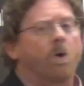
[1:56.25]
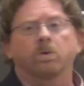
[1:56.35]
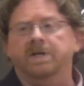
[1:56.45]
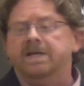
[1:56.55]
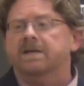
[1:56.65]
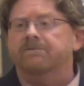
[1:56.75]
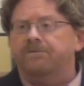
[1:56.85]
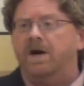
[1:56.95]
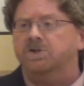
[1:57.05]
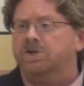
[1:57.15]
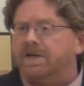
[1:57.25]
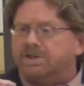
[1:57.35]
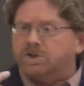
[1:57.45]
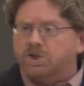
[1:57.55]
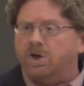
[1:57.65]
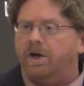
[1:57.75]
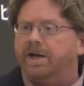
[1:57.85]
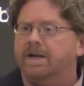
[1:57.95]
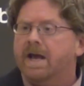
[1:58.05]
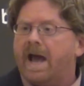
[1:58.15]
only can function as
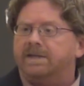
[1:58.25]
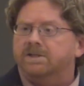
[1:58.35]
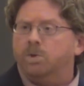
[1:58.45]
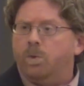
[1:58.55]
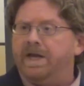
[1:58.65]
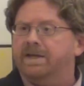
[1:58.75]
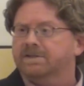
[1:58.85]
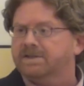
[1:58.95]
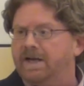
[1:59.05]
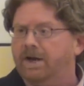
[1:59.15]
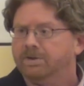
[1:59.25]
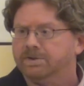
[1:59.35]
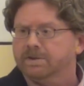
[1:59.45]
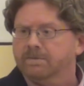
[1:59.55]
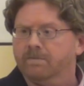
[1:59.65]
good as the weakest cells.